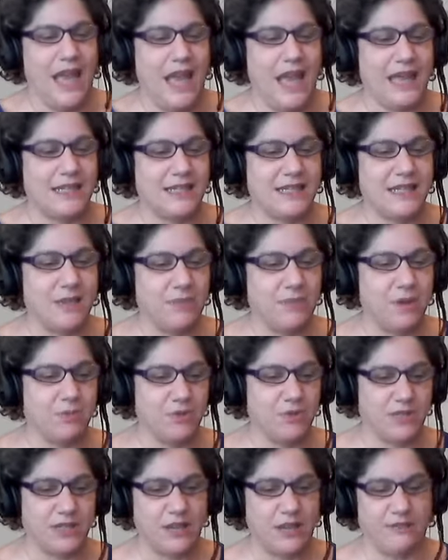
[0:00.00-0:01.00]
And step
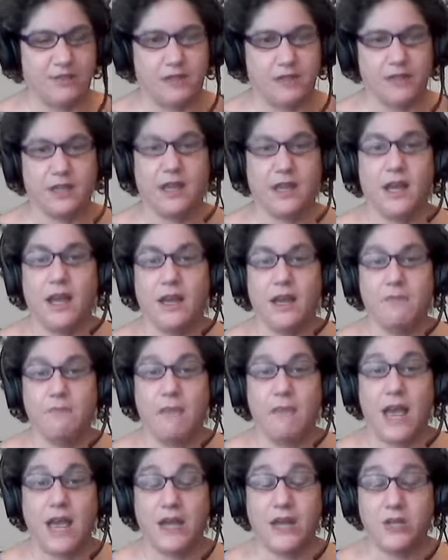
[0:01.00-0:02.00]
number 7,
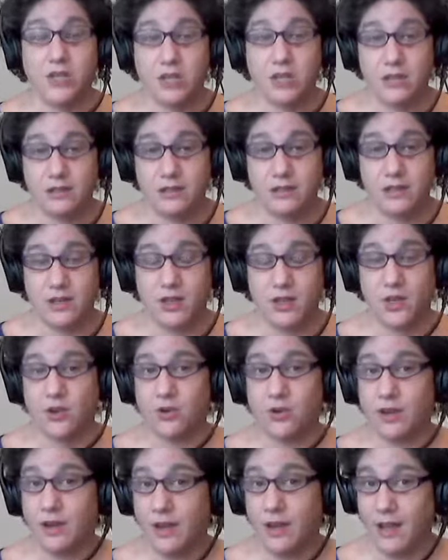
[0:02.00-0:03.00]
imagine
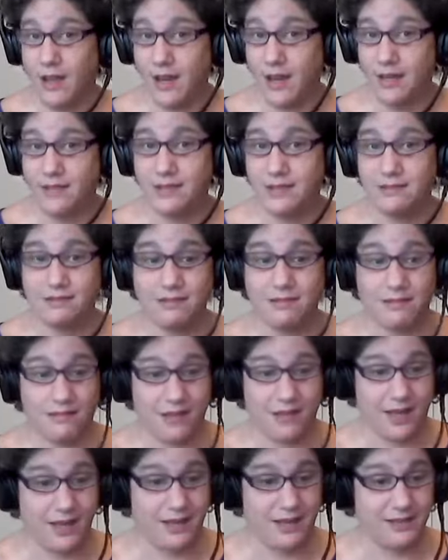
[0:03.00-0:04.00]
you're an ideal
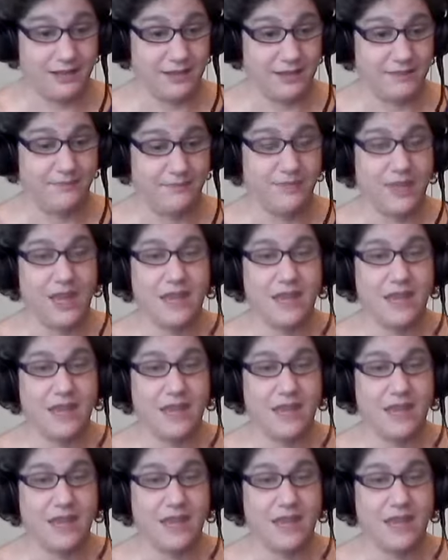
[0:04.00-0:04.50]
client